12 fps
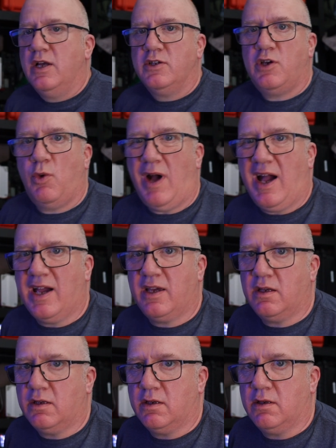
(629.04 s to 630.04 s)
So
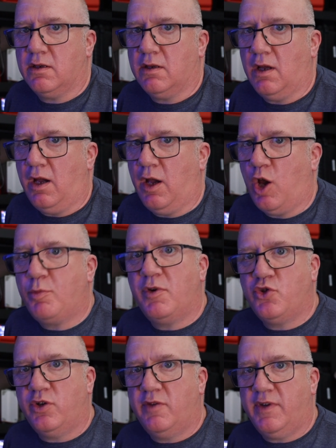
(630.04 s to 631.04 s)
I hope you
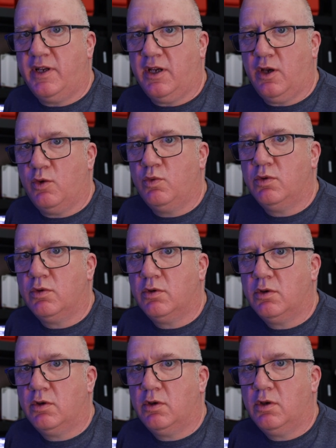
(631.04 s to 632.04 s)
enjoyed the video,
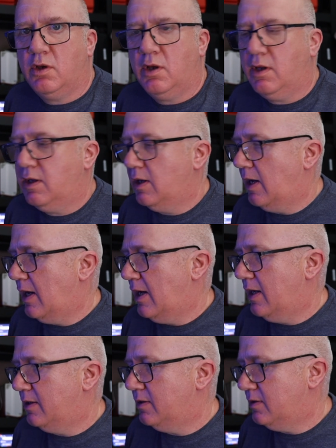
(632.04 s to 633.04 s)

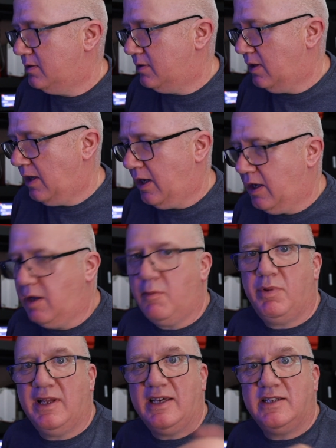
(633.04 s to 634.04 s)
and
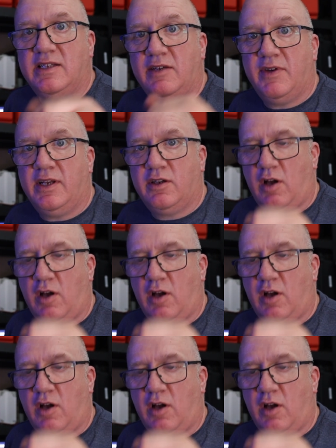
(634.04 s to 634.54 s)
please leave any